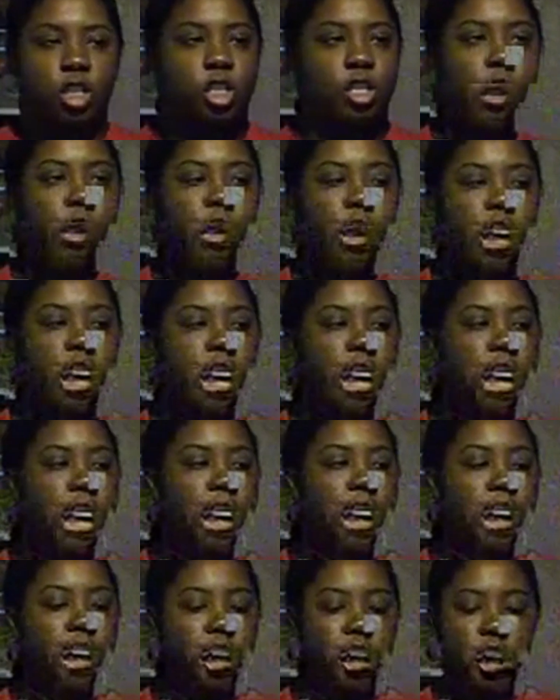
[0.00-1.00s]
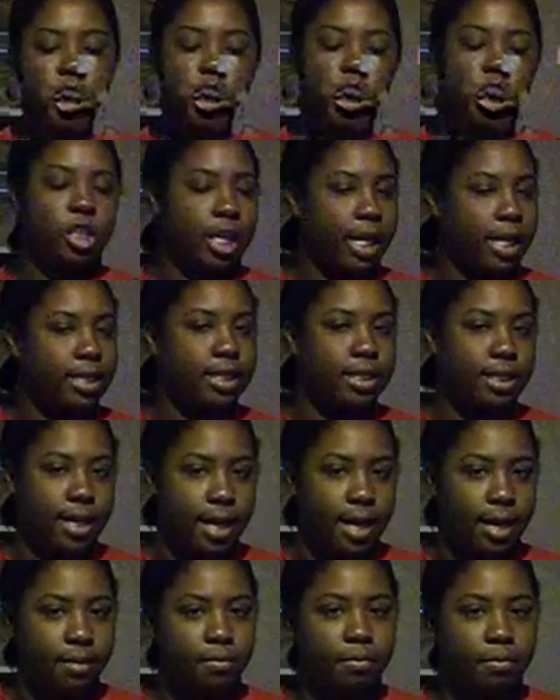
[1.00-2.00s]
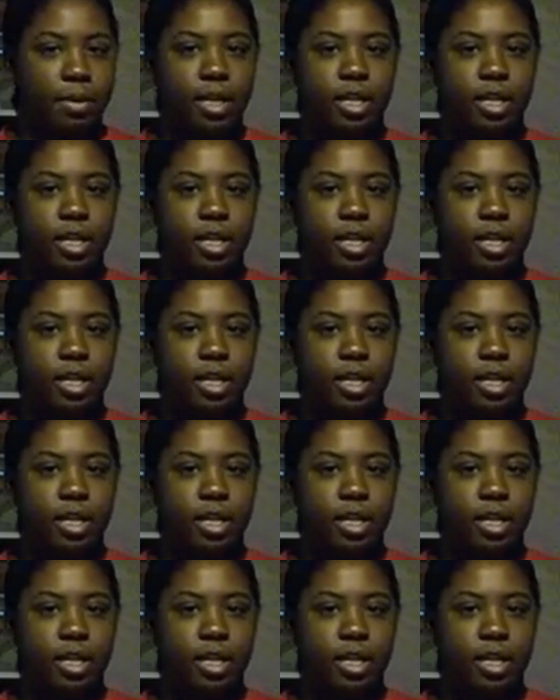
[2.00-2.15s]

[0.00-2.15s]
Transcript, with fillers: she really is just that.